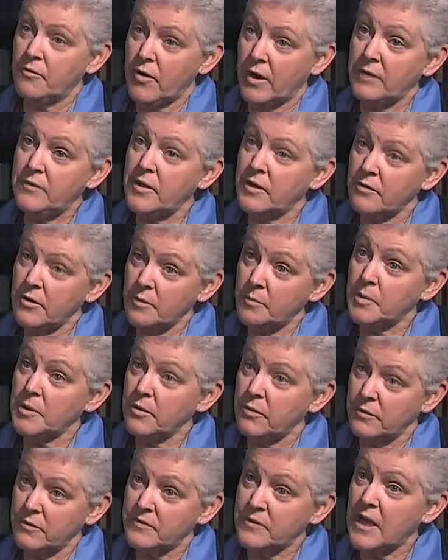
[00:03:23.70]
criteria
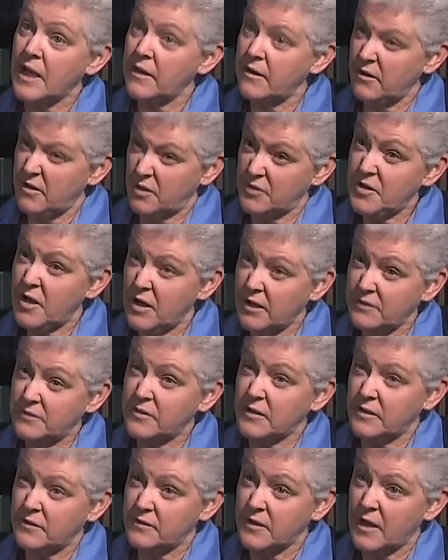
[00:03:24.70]
pollutant side, on the
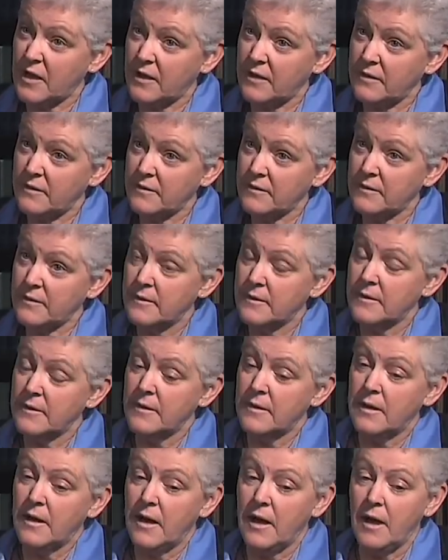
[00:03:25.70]
toxic side,
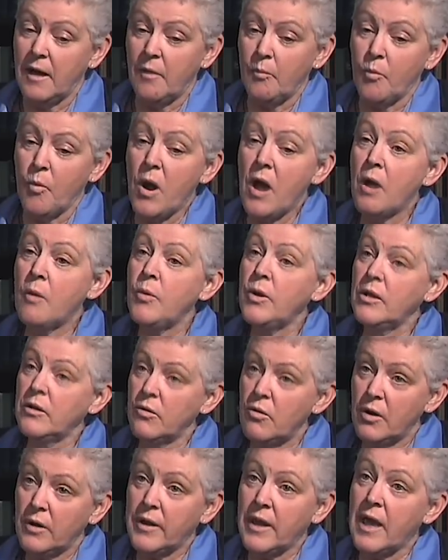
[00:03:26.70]
while we
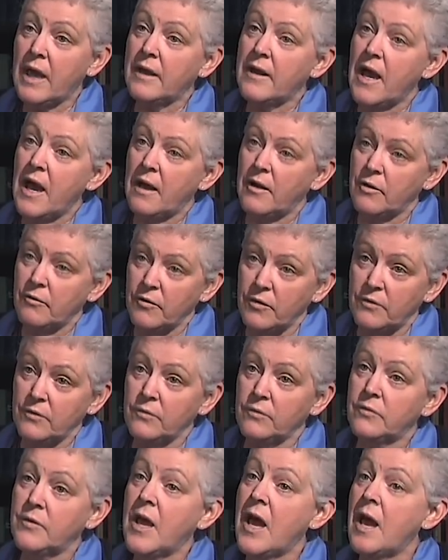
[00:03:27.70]
look at how to
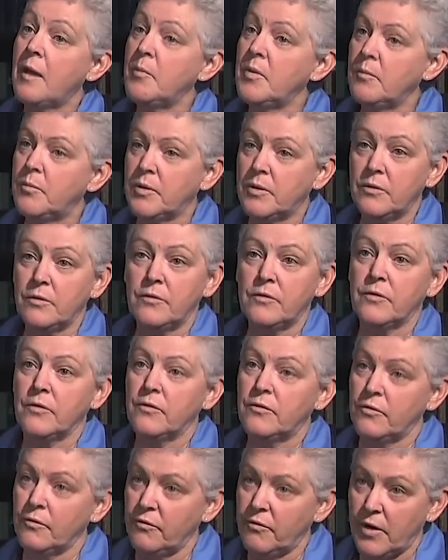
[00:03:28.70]
reduce carbon
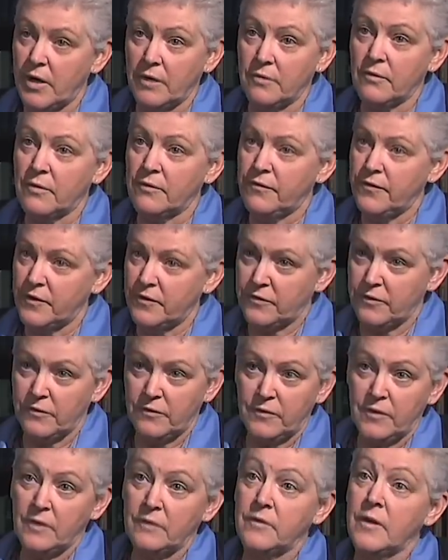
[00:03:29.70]
pollution through greater
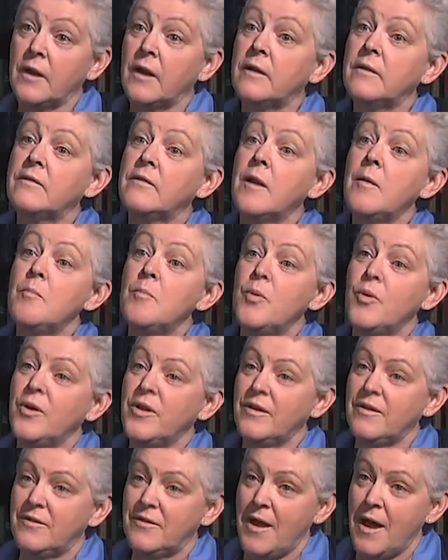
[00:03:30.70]
efficiencies and at some
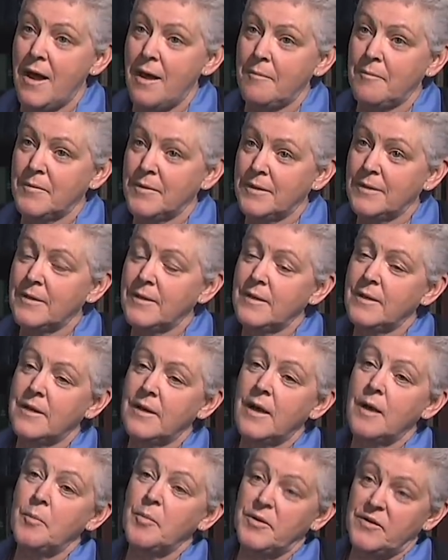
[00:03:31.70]
point in time,
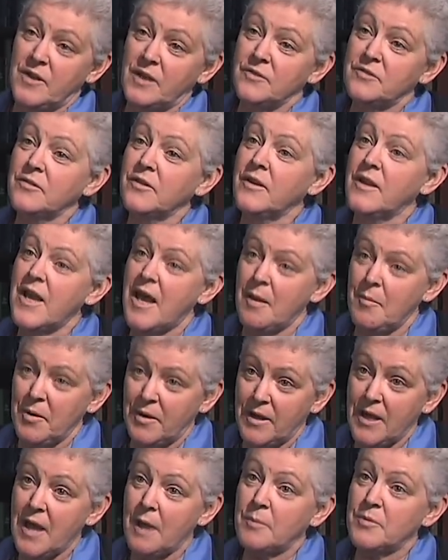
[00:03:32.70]
potentially
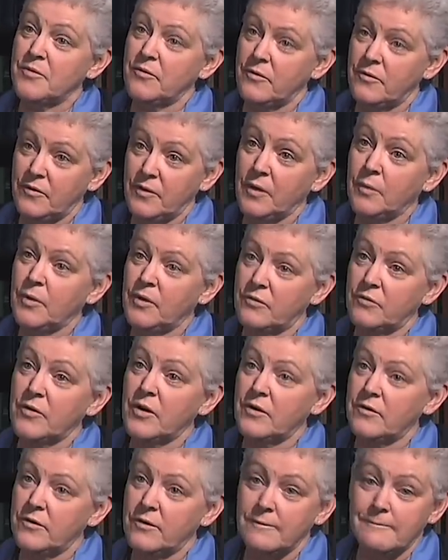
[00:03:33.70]
carbon capture and
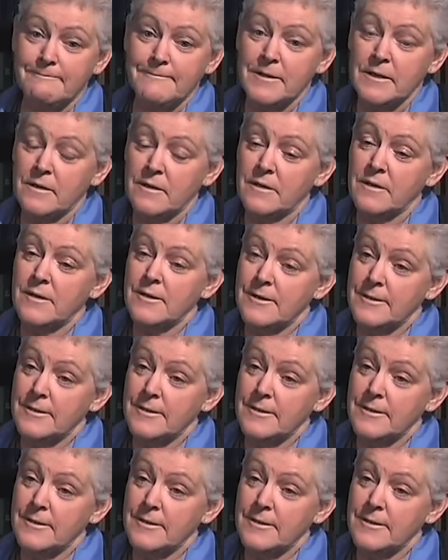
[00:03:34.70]
sequestration. Yeah.